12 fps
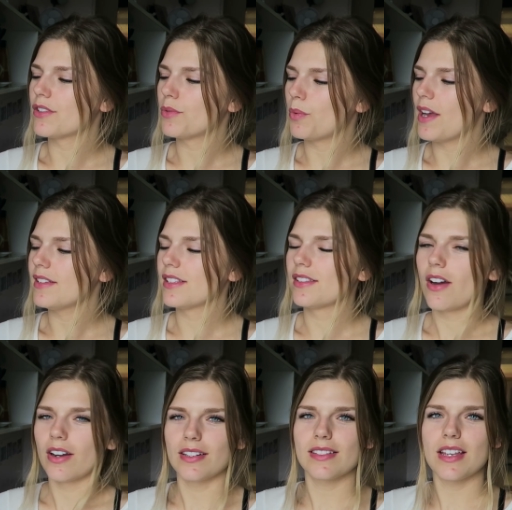her twice as
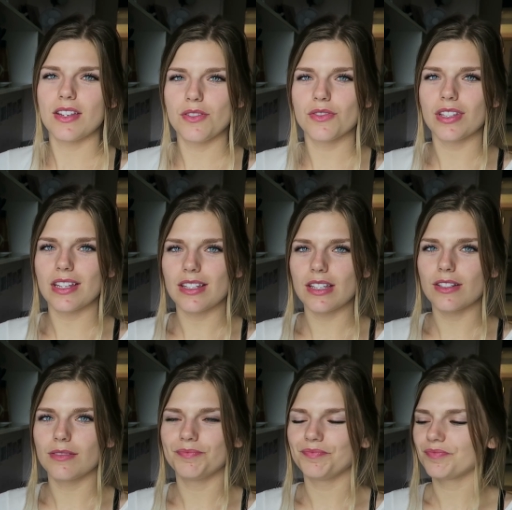hard as I usually
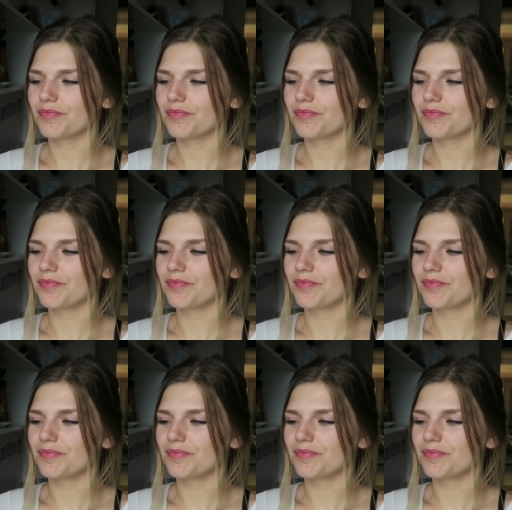do.